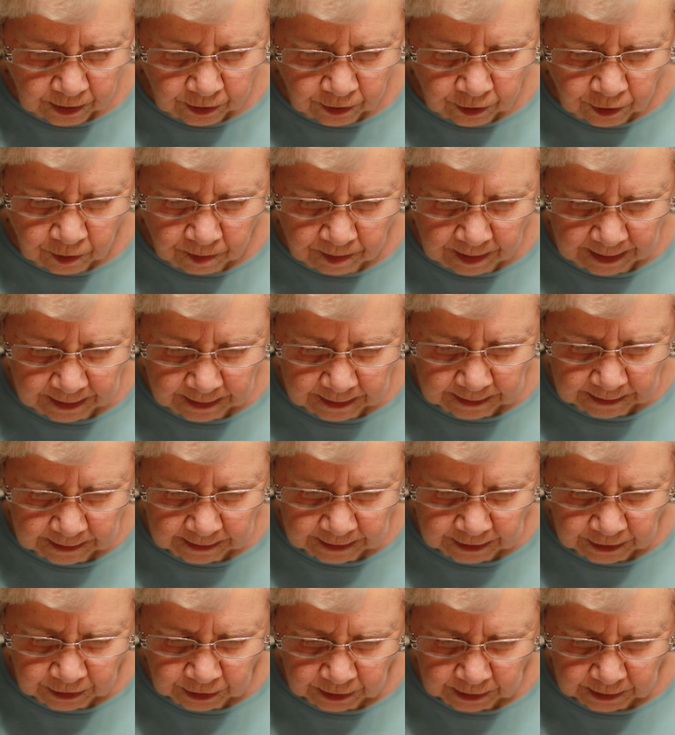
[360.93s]
to make
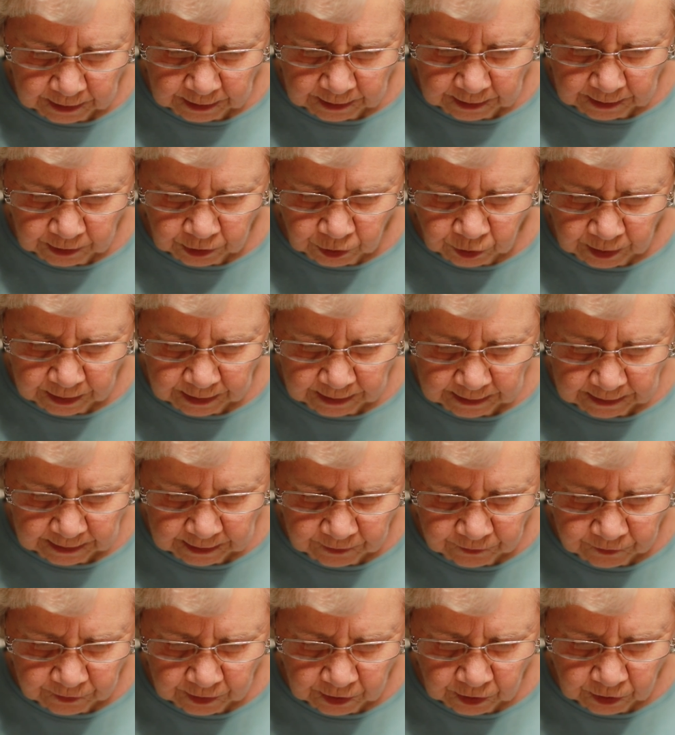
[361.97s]
decisions during this
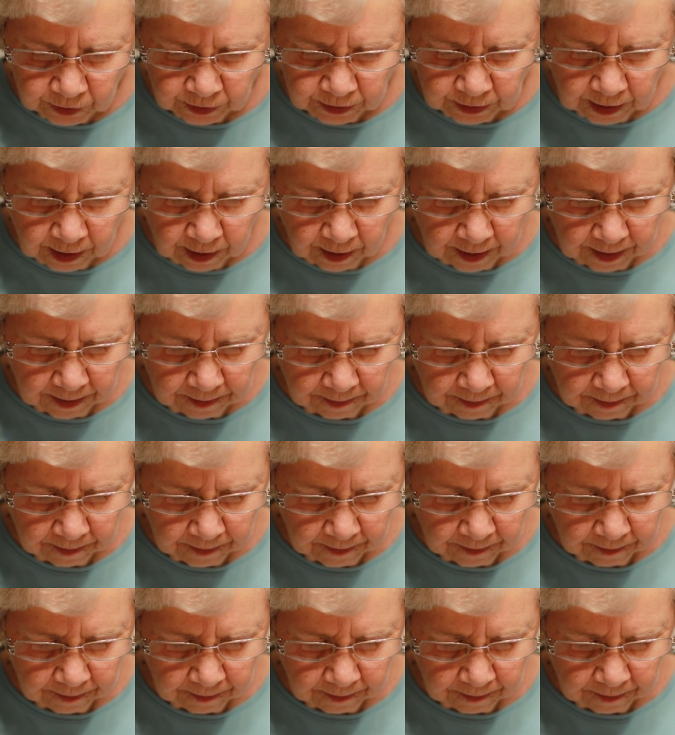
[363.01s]
difficult time.